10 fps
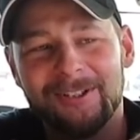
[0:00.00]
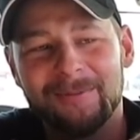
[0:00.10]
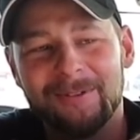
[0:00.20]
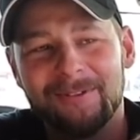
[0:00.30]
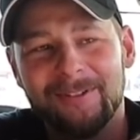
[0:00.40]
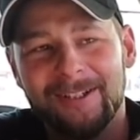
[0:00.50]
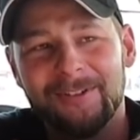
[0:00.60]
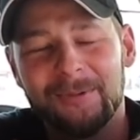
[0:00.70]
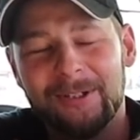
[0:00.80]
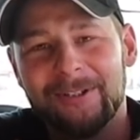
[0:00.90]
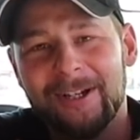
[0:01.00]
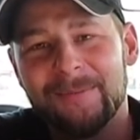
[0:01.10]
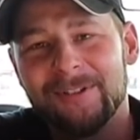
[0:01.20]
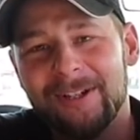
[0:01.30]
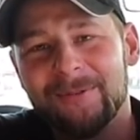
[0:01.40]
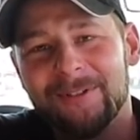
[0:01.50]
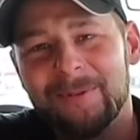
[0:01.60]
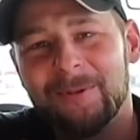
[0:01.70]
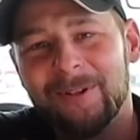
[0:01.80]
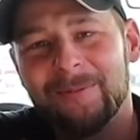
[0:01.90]
and I'm going, if I had the toilet option, I wouldn't
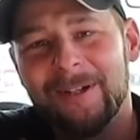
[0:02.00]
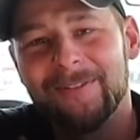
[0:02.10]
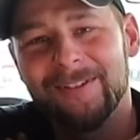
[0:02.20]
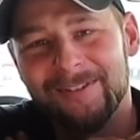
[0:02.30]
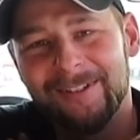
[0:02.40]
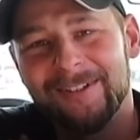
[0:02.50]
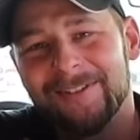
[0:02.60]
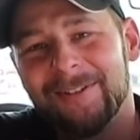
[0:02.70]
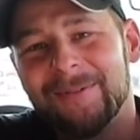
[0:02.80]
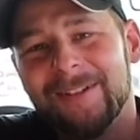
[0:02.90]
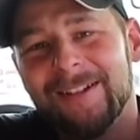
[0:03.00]
be worrying about this thing. So